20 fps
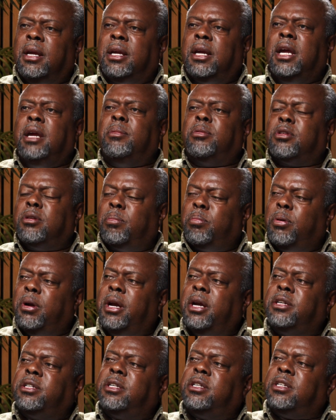
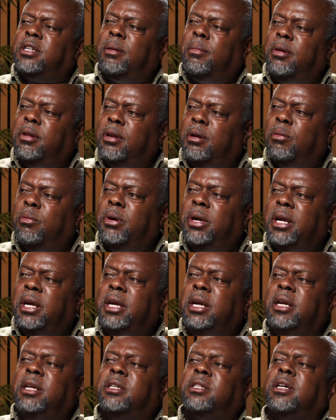suppress some of the
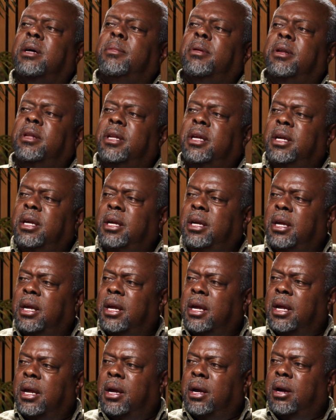weeds, some of the
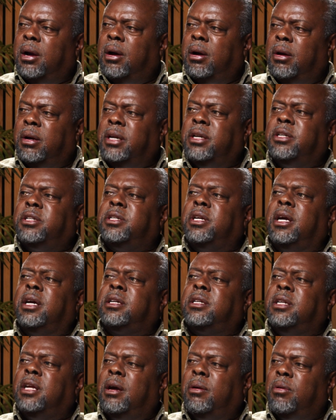
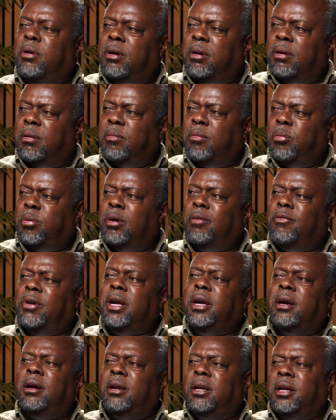insects that will
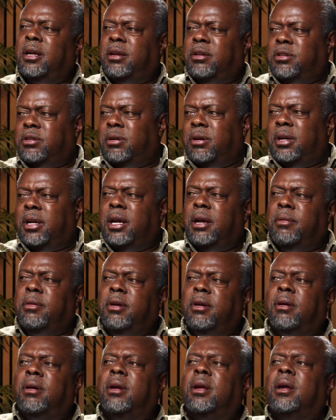prevail in a certain
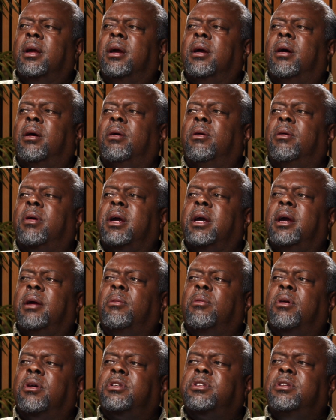area. Okay, and
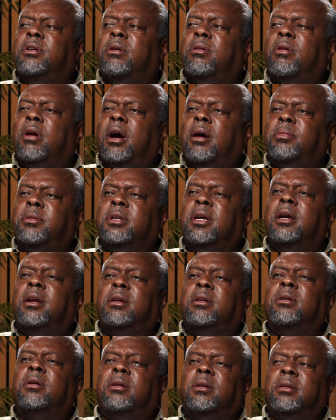once your crops get
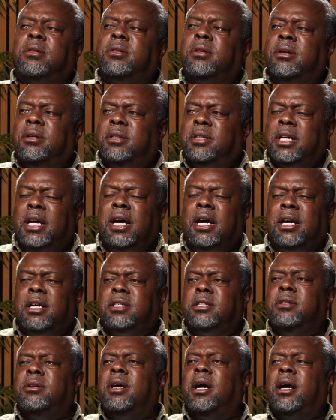to a certain
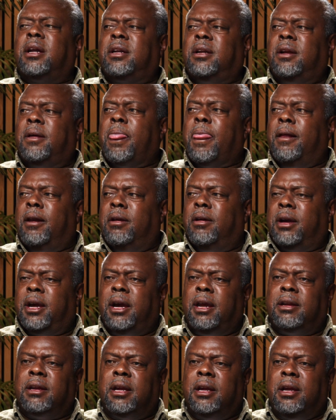size, you got to look
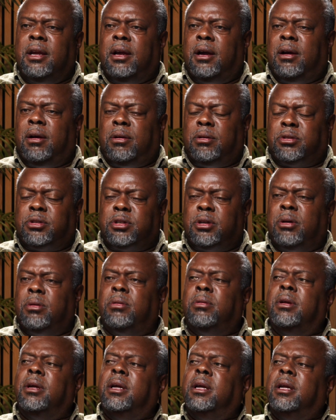at
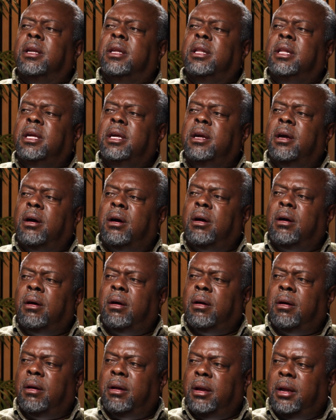also the
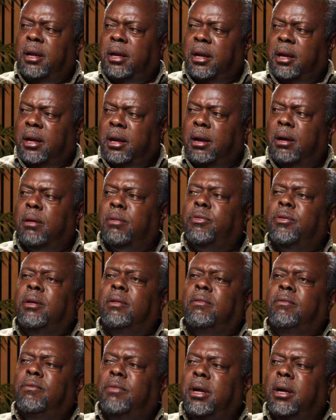health
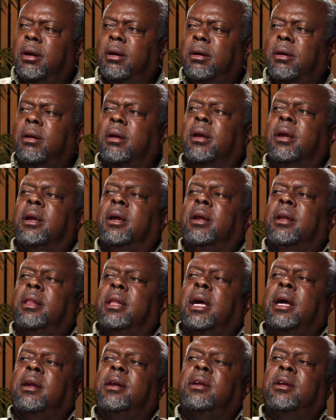and vigor
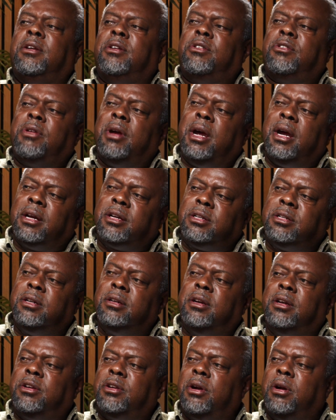that
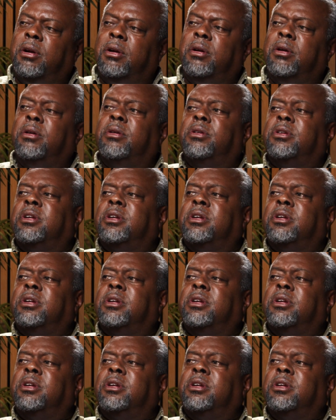deters